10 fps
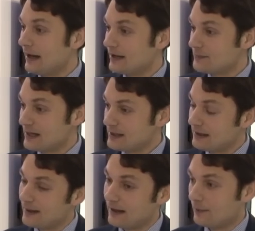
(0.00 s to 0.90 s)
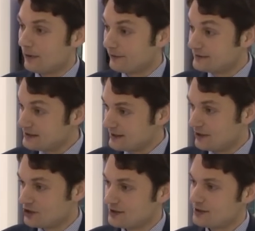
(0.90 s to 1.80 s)
It's basically made up of three
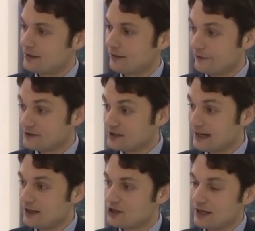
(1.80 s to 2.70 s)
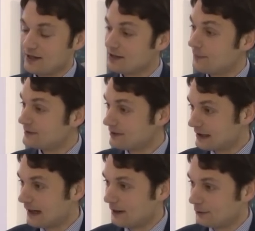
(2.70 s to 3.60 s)
stages. The first stage is the
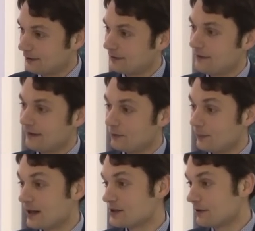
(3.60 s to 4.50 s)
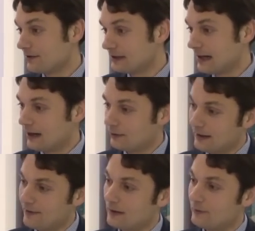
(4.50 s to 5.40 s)
pre-rollout, then we pass to the rollout,
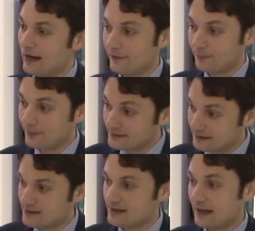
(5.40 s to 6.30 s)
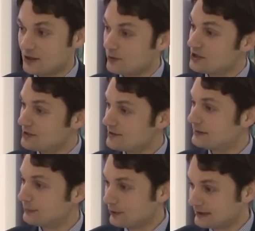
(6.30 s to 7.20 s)
and then we have a parallel stage, which is the
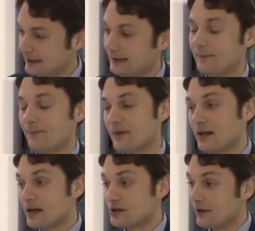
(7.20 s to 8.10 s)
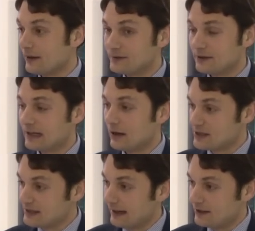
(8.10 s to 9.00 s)
reporting. So in the pre-rollout
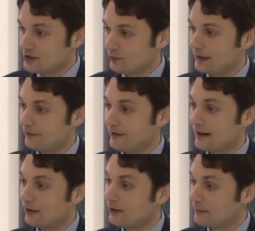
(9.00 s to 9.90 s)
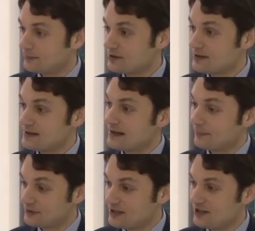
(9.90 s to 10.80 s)
stage, we define all the processes and
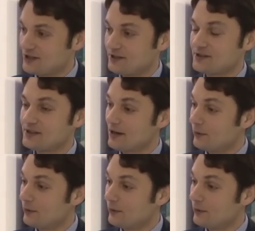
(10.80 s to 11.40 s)
procedures.